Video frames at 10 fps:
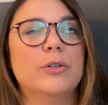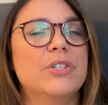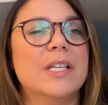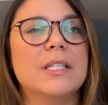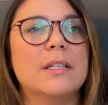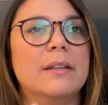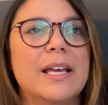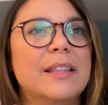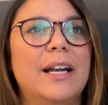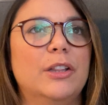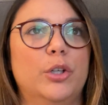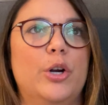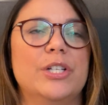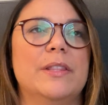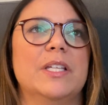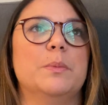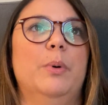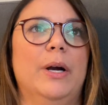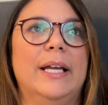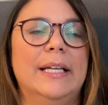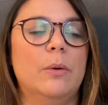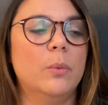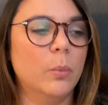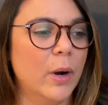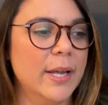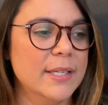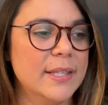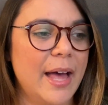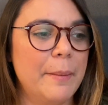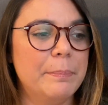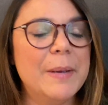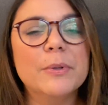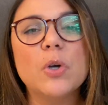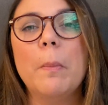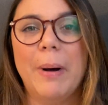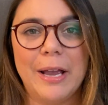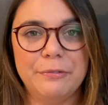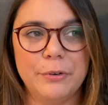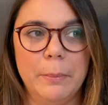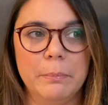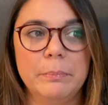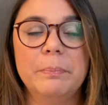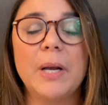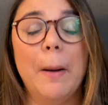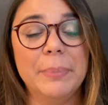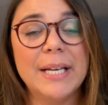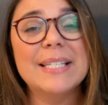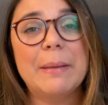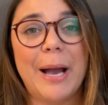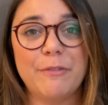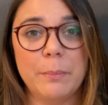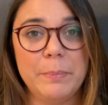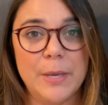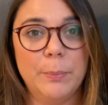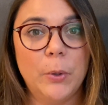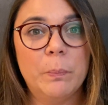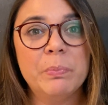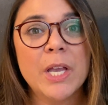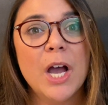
There's this thing that I learned in this book, and it was that people don't buy from companies, they buy from people.